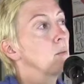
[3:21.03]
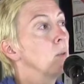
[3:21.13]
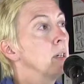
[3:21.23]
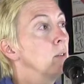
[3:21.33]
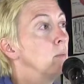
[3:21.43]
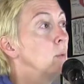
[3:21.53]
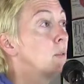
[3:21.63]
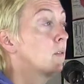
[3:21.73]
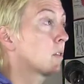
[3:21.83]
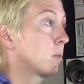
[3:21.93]
the one who
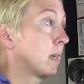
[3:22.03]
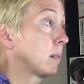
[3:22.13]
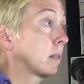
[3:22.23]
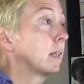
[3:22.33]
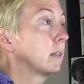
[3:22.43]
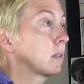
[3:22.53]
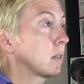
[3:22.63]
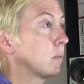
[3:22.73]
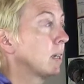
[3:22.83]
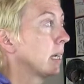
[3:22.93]
moves the way or
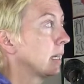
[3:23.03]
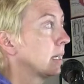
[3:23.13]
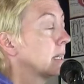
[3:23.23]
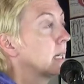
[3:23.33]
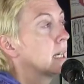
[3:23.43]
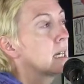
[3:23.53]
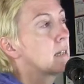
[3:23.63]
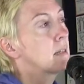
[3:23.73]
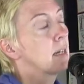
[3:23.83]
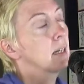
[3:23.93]
clears the way,
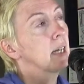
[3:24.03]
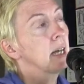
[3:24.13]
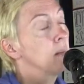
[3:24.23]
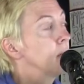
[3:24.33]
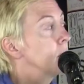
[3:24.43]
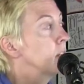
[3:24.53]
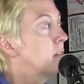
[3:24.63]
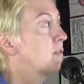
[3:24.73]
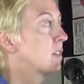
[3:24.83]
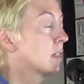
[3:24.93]
he said, came into
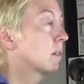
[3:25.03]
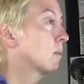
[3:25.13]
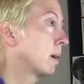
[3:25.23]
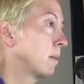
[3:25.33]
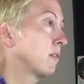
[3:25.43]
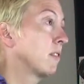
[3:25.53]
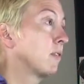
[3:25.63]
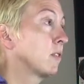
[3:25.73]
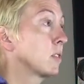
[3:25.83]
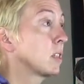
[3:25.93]
the physical realm for
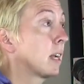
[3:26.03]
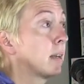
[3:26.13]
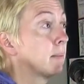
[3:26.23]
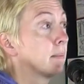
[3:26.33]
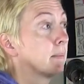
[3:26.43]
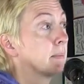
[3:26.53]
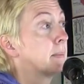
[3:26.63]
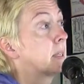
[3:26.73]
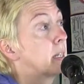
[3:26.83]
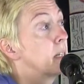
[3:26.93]
the first time
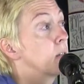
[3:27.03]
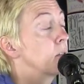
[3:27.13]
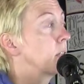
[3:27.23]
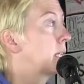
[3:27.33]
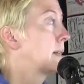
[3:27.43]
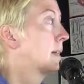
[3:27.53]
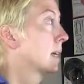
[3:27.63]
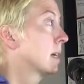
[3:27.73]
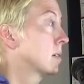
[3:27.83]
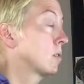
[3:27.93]
in history.
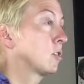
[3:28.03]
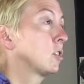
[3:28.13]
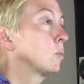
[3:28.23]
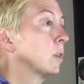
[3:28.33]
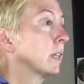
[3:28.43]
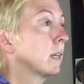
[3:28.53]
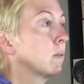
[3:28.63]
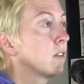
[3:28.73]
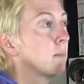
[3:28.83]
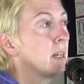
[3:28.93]
And so she's
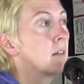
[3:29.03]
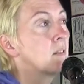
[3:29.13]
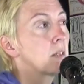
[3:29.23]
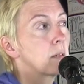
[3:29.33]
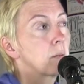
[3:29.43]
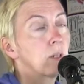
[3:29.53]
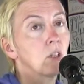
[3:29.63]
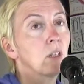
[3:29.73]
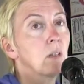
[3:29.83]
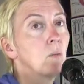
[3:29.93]
working with many of us,
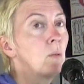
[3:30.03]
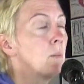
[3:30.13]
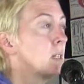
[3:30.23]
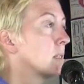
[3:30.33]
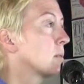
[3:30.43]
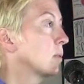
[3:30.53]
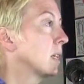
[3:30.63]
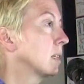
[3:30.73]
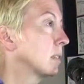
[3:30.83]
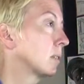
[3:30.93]
especially the women, to
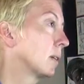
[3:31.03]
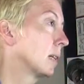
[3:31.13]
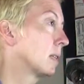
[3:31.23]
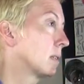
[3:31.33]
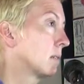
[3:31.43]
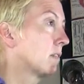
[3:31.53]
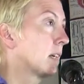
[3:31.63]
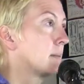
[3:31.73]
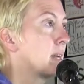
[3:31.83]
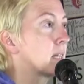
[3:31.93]
reintegrate this
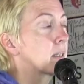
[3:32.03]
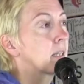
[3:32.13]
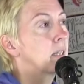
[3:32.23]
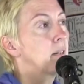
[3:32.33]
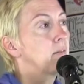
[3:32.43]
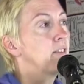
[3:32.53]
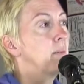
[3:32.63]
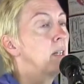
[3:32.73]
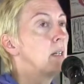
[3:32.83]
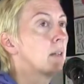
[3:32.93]
divine masculine and
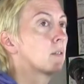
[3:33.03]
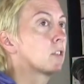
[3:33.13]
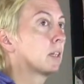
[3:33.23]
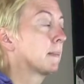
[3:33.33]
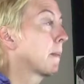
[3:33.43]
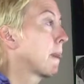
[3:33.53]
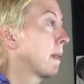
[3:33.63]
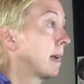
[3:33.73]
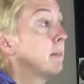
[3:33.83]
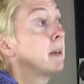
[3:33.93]
feminine energy,
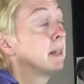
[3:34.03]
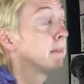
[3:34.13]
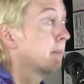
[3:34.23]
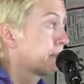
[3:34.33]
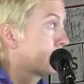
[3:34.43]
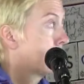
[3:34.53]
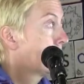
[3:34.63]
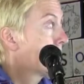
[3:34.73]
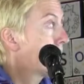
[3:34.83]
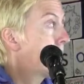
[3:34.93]
and men.
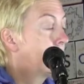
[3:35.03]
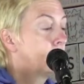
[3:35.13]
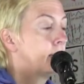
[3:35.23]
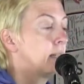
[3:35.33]
And